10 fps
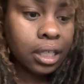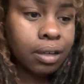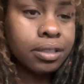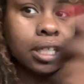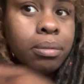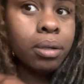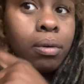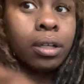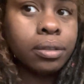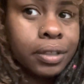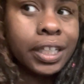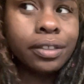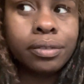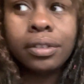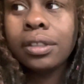I was able to walk
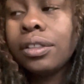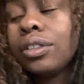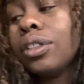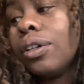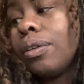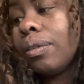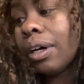around, so